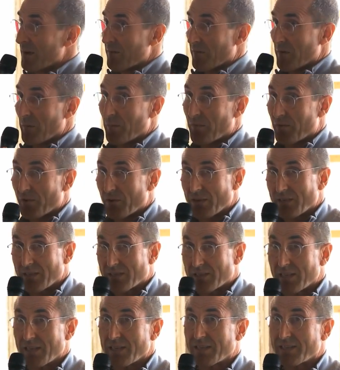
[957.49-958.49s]
from
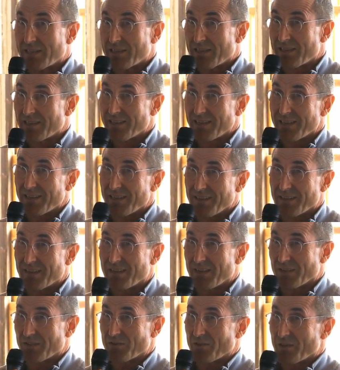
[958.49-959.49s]
36th in the
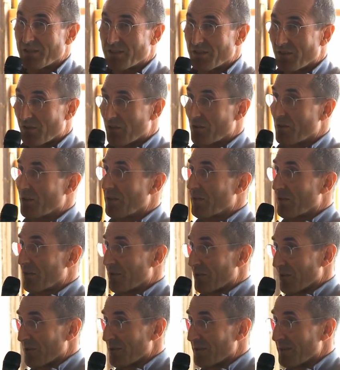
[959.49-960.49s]
country to
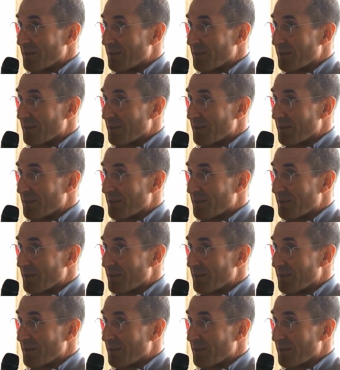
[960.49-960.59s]
33rd.